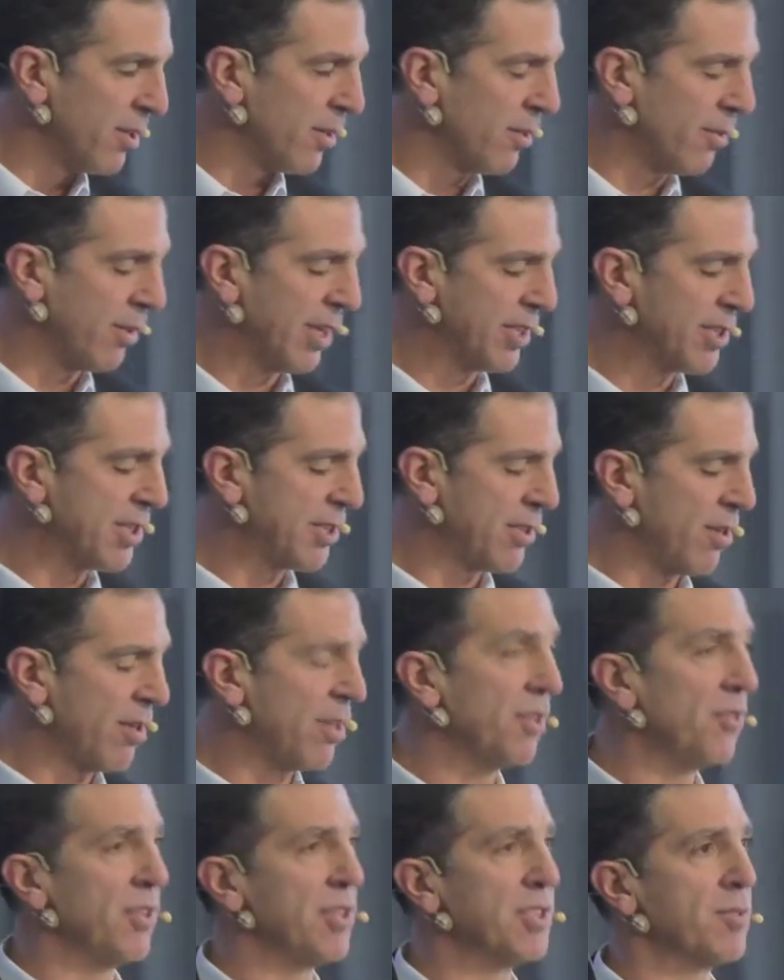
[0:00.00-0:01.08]

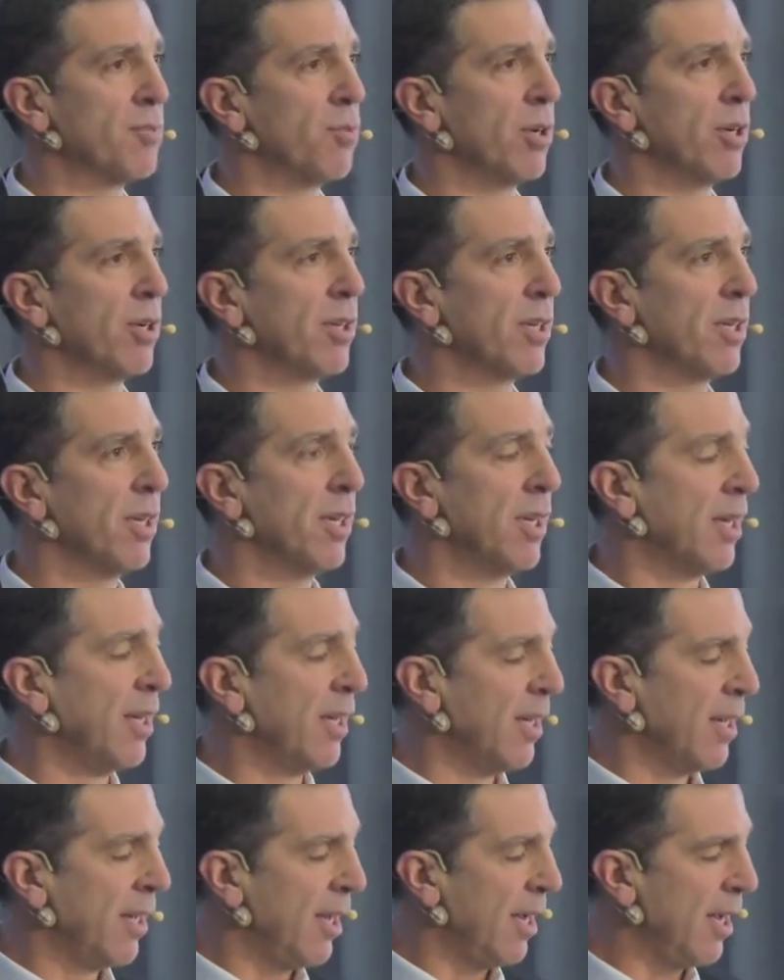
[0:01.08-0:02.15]
this work,
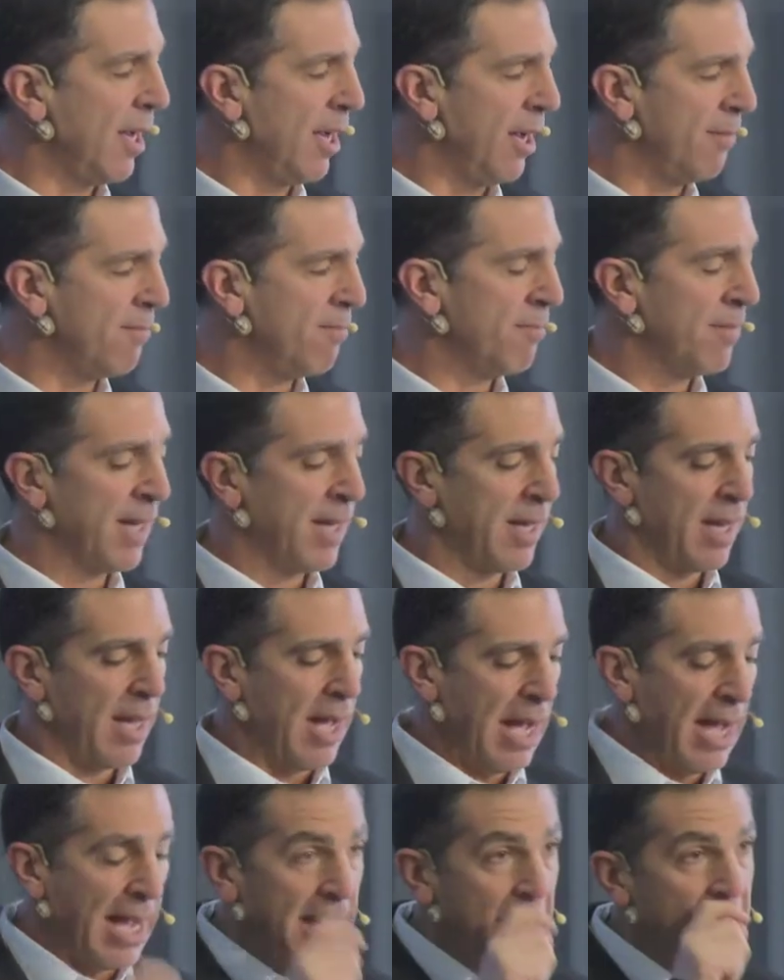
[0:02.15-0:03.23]

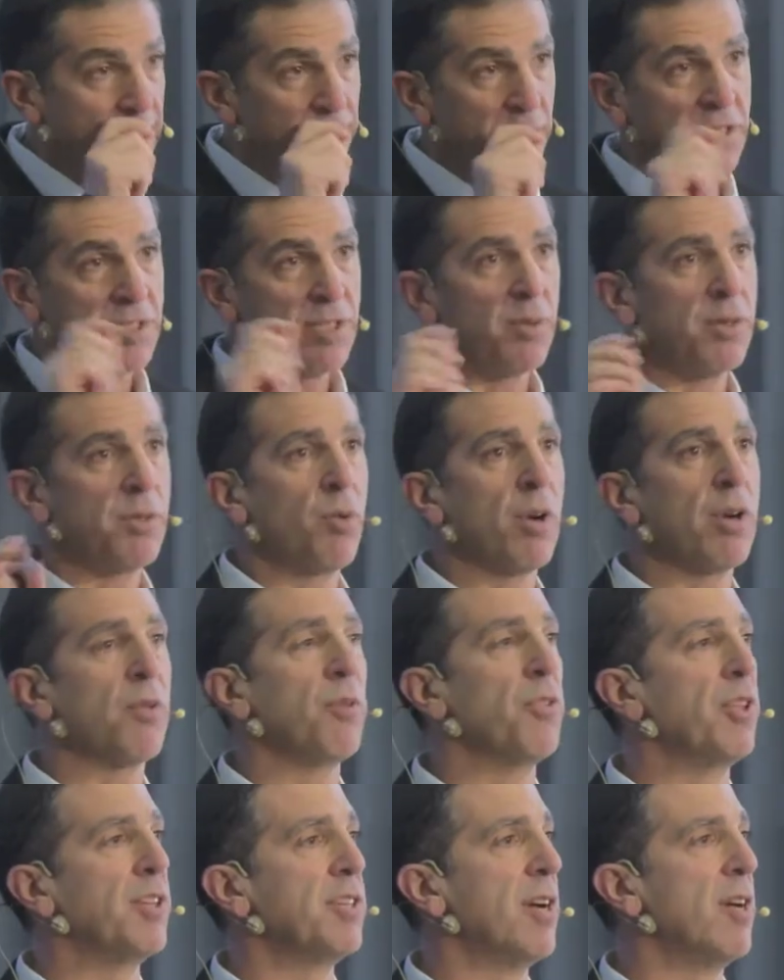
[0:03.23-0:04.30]
I had been doing work
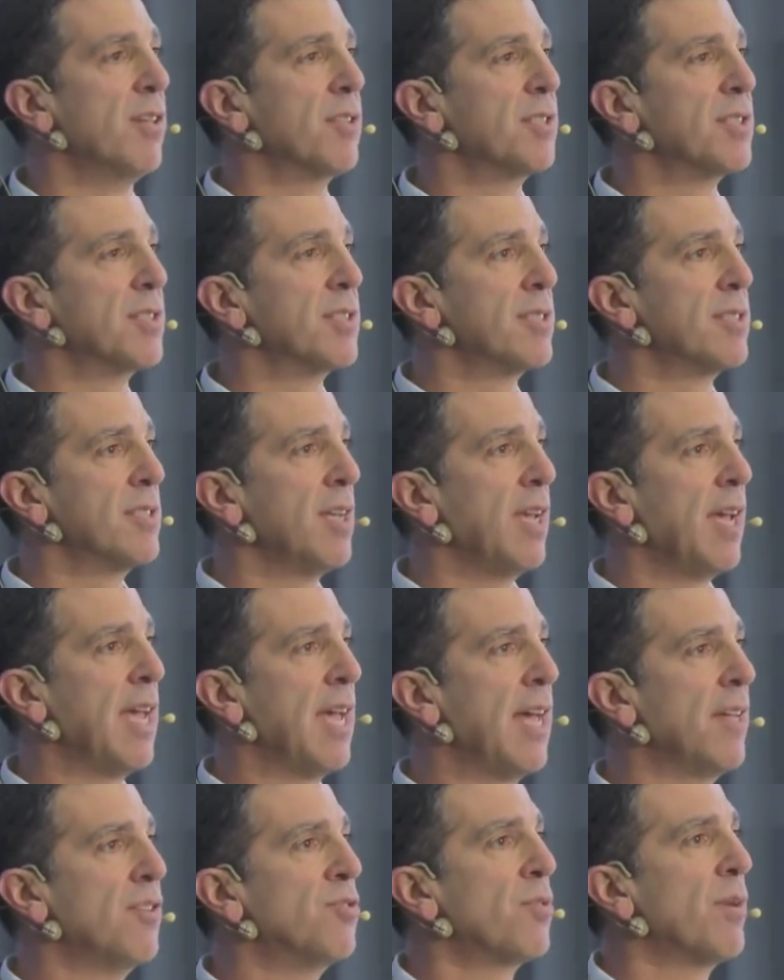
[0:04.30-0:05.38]
with adults
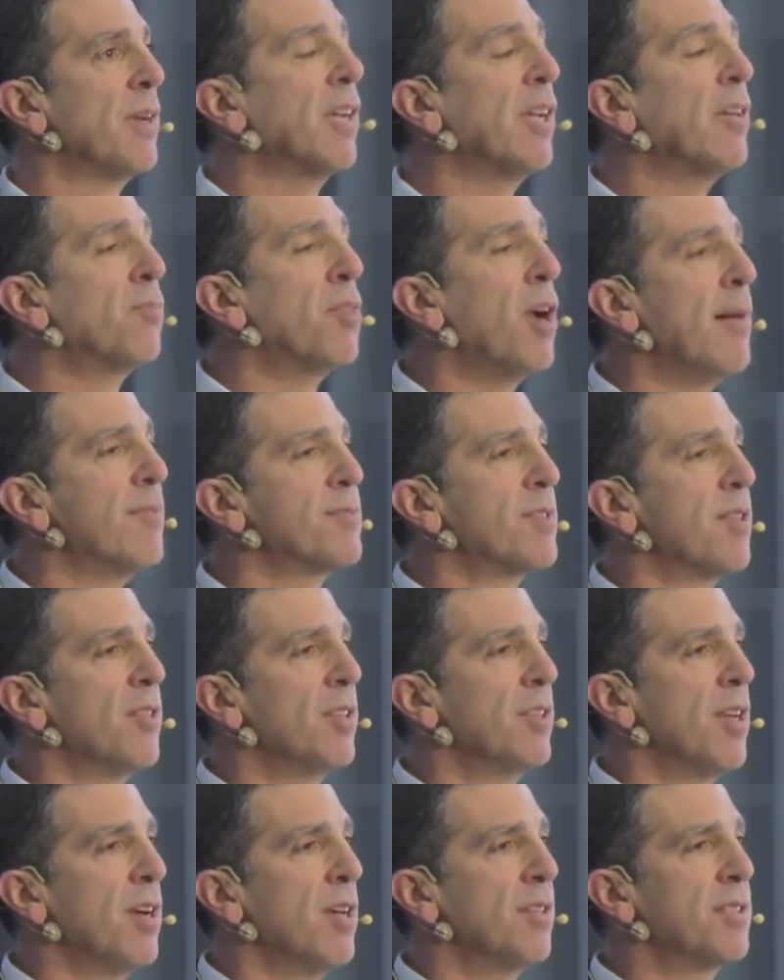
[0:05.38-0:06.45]
and drinking problems
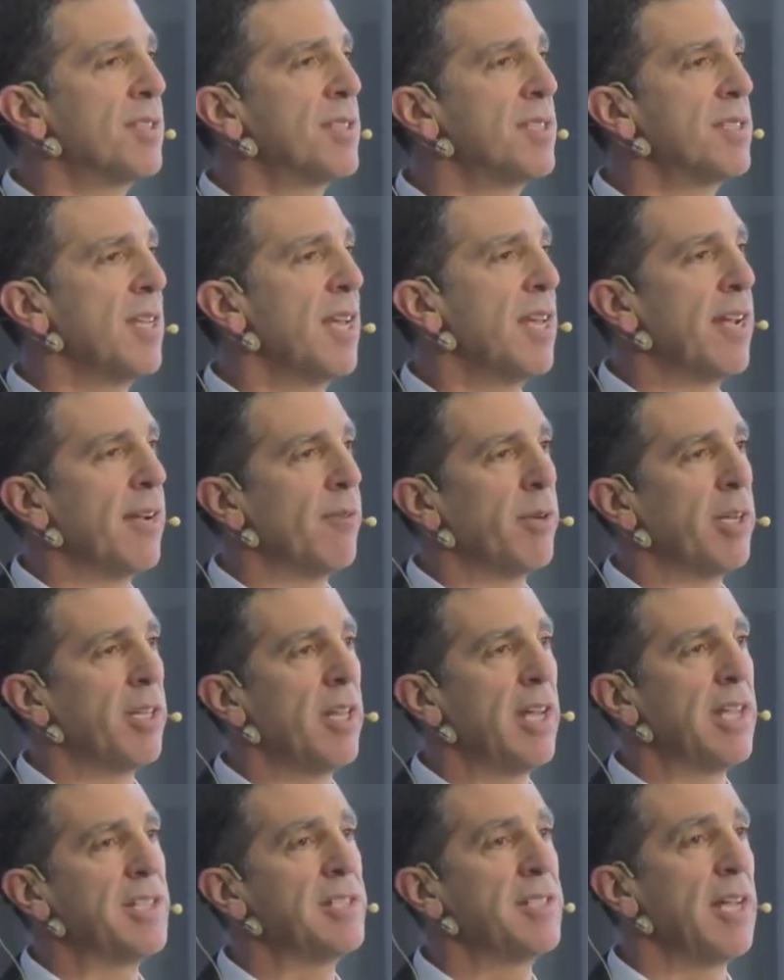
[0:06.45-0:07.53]
with adults, and I
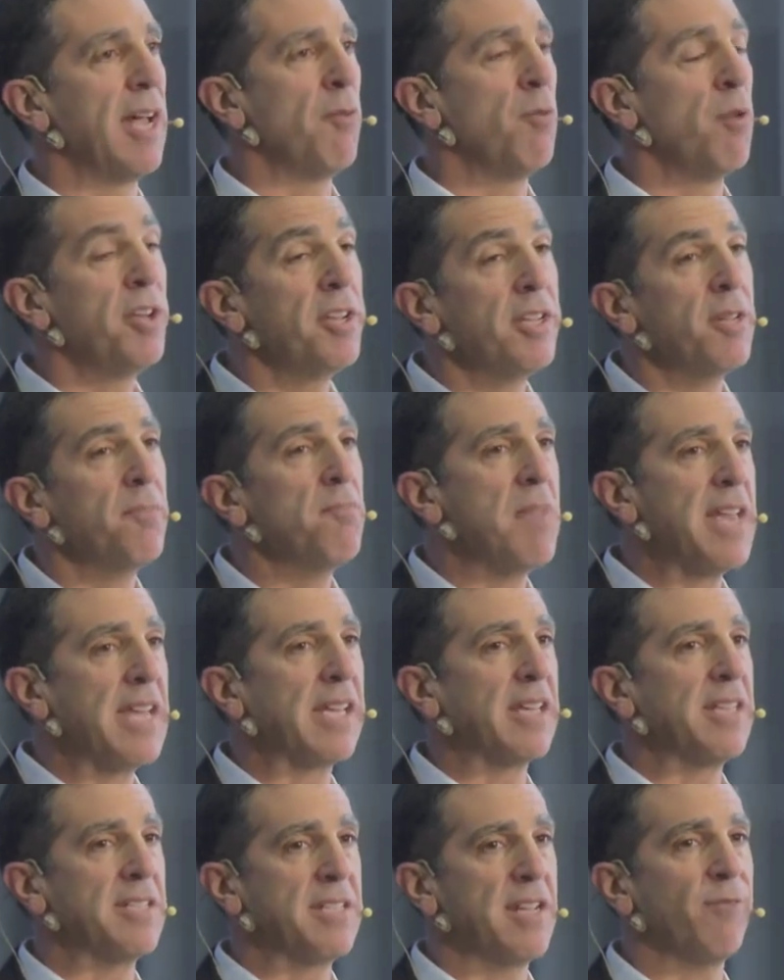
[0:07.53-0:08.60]
realized I wanted to
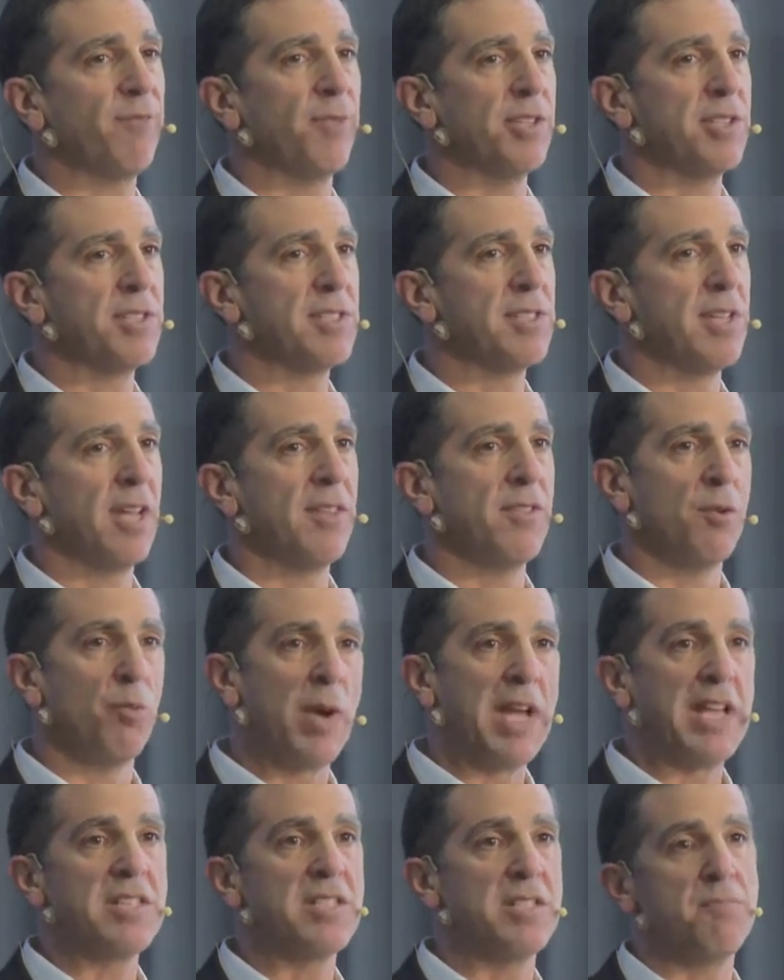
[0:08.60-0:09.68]
make a difference, and the
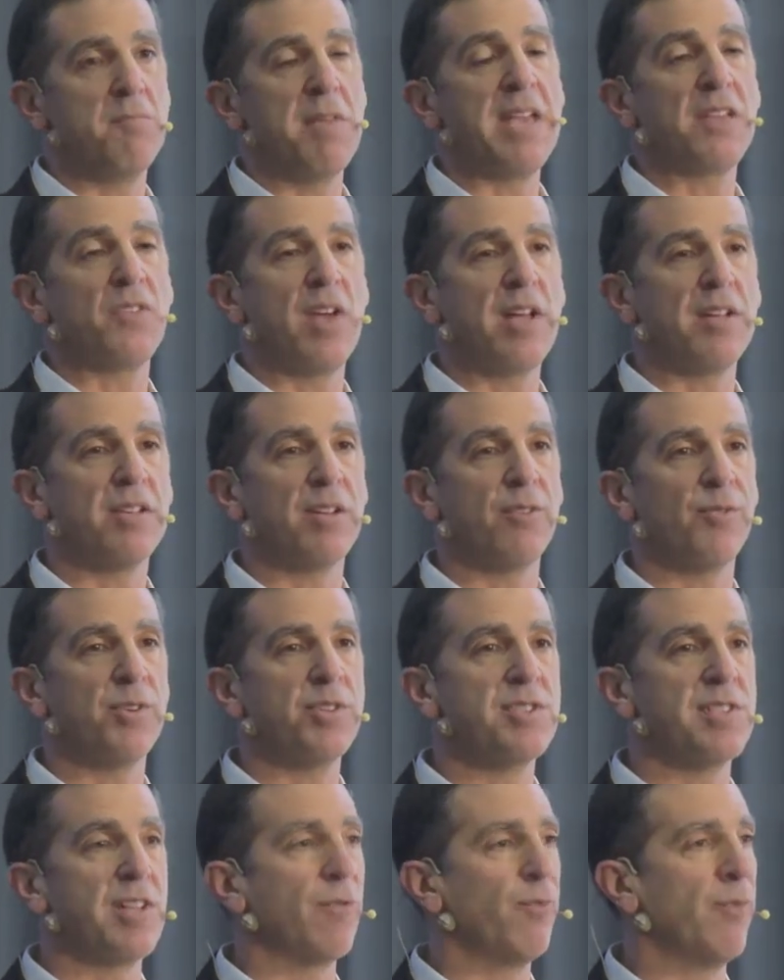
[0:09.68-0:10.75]
way to make that
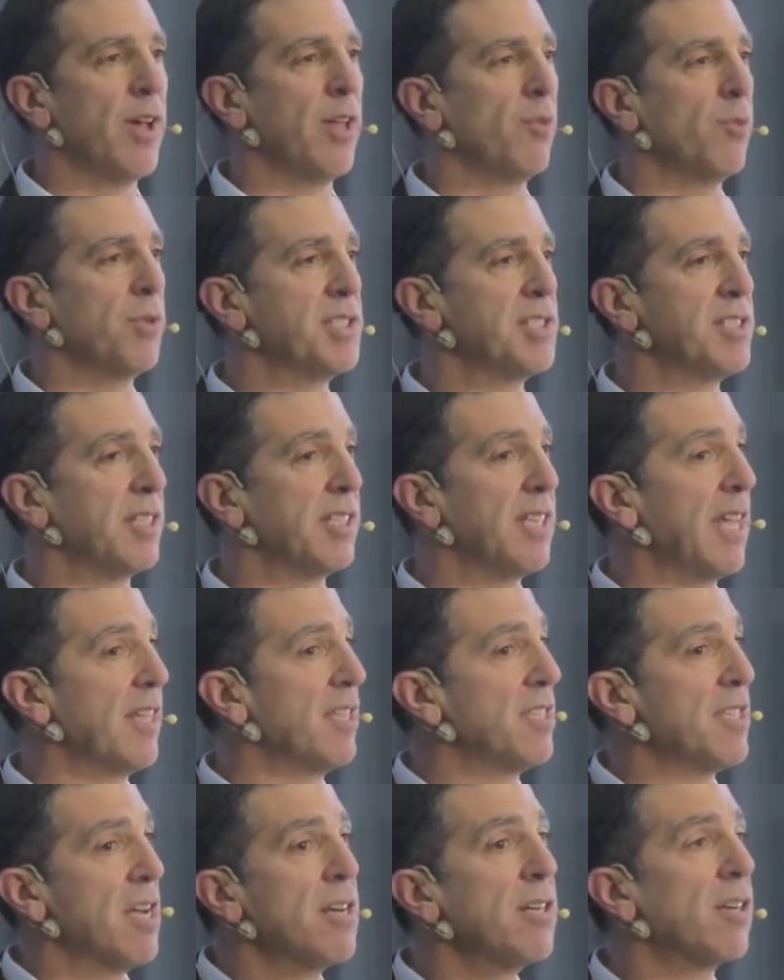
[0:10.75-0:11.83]
difference, I felt, was to
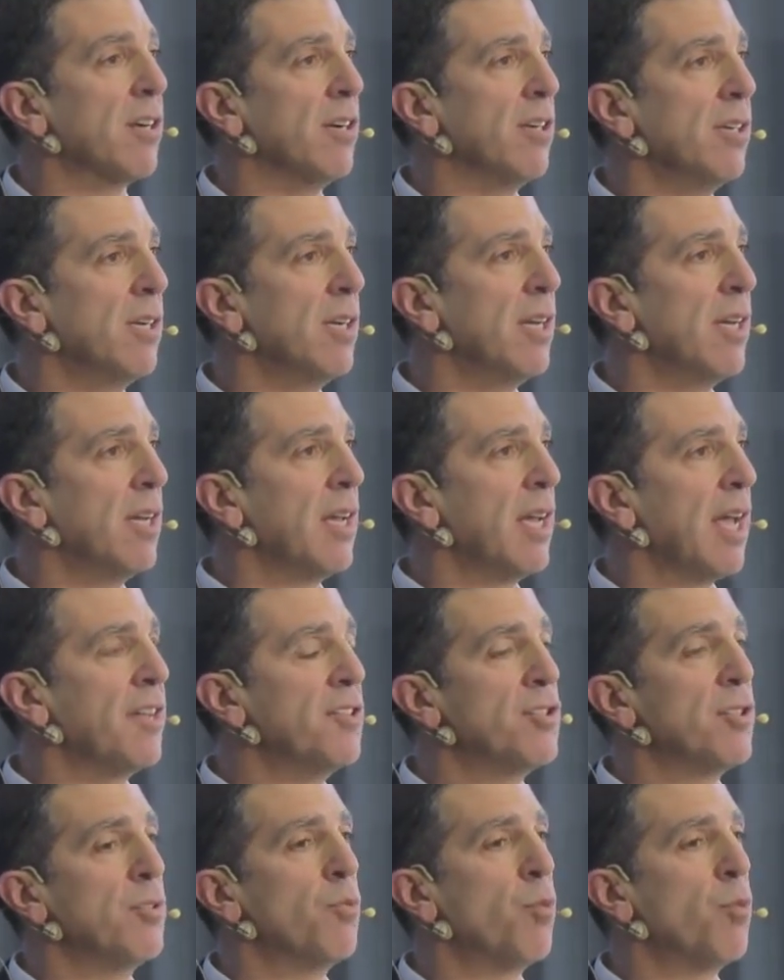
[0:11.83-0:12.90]
get younger and do